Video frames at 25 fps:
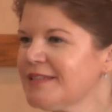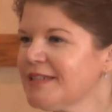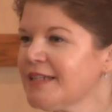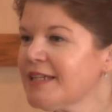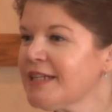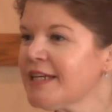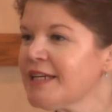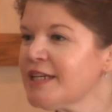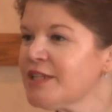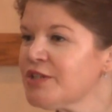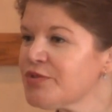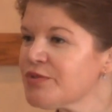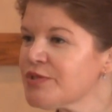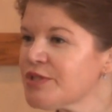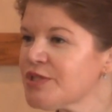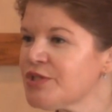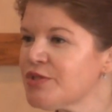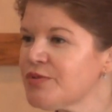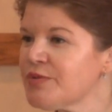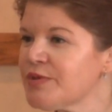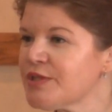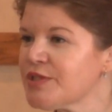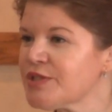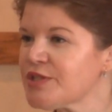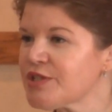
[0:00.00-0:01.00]
Can I interest
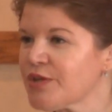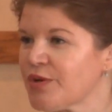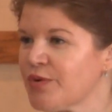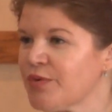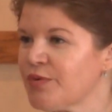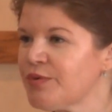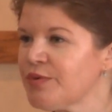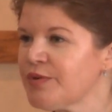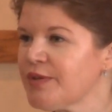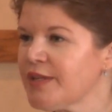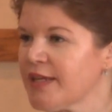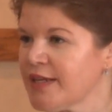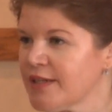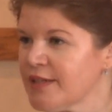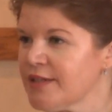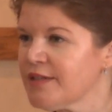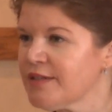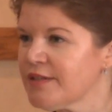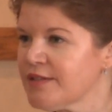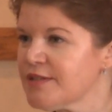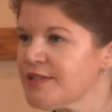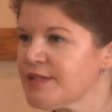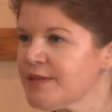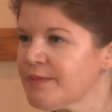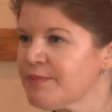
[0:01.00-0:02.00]
you in a scone
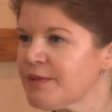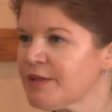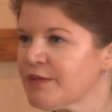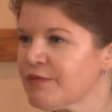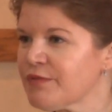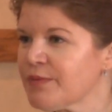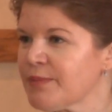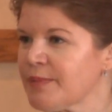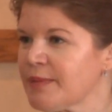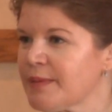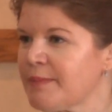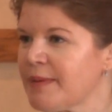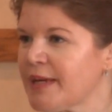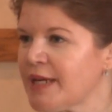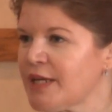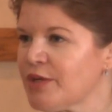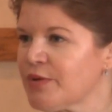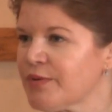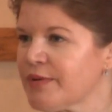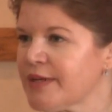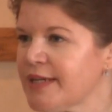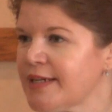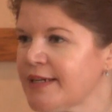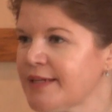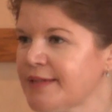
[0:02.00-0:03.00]
then? Something from the
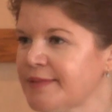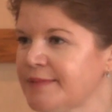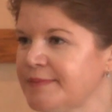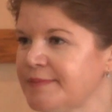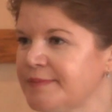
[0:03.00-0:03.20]
bakery?